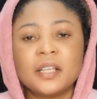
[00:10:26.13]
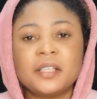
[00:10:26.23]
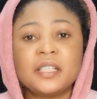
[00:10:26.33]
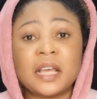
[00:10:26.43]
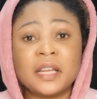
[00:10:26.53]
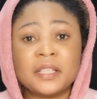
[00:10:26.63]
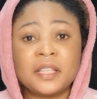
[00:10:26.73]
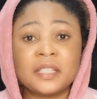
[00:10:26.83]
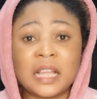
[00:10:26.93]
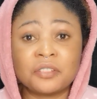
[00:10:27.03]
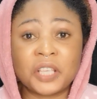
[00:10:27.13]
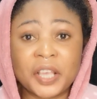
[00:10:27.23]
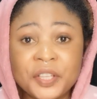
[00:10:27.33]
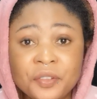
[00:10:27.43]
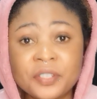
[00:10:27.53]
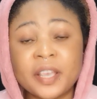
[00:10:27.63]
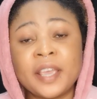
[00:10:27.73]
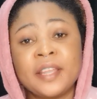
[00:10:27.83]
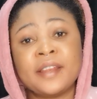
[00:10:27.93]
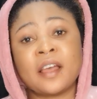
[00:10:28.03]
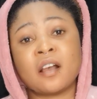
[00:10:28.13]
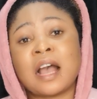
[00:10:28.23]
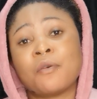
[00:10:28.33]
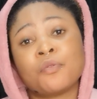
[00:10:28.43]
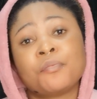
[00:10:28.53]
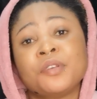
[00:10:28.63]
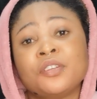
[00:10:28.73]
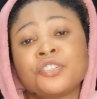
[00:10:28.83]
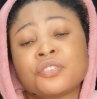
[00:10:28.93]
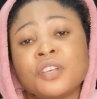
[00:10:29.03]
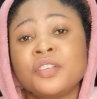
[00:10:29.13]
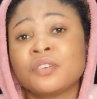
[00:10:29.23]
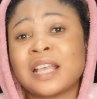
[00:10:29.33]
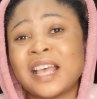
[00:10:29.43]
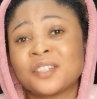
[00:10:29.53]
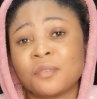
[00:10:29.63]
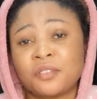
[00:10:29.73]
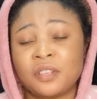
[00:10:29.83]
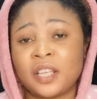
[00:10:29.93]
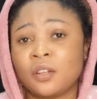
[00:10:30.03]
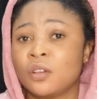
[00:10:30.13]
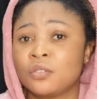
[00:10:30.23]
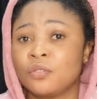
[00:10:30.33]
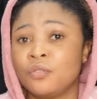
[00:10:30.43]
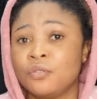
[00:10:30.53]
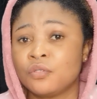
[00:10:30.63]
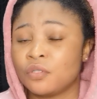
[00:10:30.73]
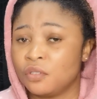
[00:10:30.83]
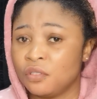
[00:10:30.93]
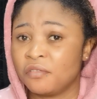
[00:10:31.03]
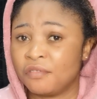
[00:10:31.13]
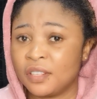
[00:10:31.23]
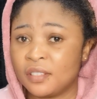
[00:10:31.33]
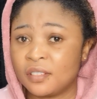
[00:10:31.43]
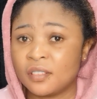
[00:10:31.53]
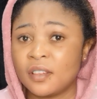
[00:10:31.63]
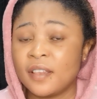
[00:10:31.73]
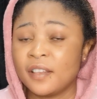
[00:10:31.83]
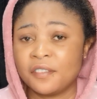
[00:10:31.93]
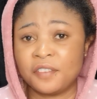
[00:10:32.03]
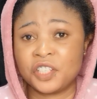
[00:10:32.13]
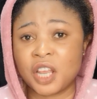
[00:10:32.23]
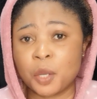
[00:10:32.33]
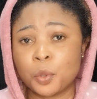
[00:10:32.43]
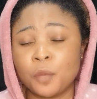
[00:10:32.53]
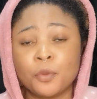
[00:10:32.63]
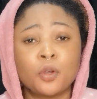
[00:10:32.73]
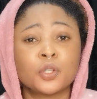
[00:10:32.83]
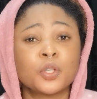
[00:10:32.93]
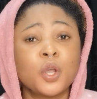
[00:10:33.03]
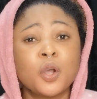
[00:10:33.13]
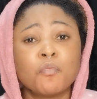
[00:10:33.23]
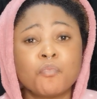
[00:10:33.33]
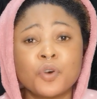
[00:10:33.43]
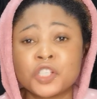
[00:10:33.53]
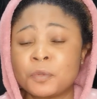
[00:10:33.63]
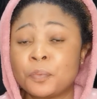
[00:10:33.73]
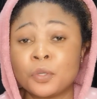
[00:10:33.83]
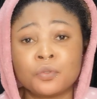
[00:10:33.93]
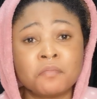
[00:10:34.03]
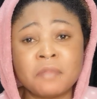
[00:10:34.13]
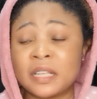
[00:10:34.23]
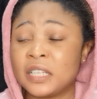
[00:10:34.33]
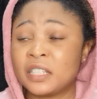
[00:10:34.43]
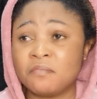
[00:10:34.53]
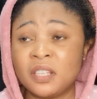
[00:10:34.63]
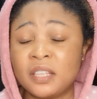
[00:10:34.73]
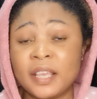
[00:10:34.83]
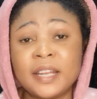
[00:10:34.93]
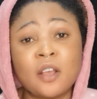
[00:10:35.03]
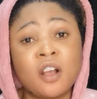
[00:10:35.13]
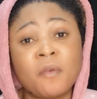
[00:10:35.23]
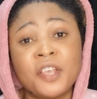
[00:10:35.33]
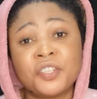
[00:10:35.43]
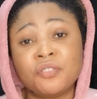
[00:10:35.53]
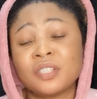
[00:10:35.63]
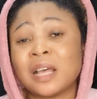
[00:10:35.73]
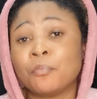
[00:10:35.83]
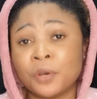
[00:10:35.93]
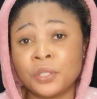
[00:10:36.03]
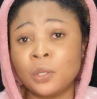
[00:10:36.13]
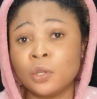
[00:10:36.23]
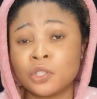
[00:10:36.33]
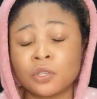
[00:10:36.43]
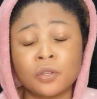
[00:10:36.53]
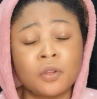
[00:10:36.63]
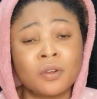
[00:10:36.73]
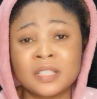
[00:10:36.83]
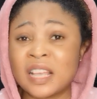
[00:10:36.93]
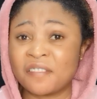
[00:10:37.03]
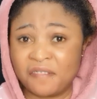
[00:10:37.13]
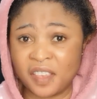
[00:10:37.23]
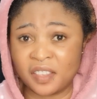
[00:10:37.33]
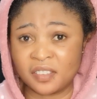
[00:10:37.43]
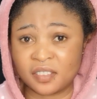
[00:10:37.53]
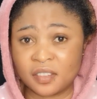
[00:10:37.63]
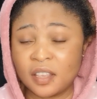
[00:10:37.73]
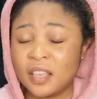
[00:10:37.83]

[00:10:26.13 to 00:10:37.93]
These are the things that you can use, and I will be showing you guys what you can also use on your facial cream, because most people do make this mistake. They always use their body lotion on their face.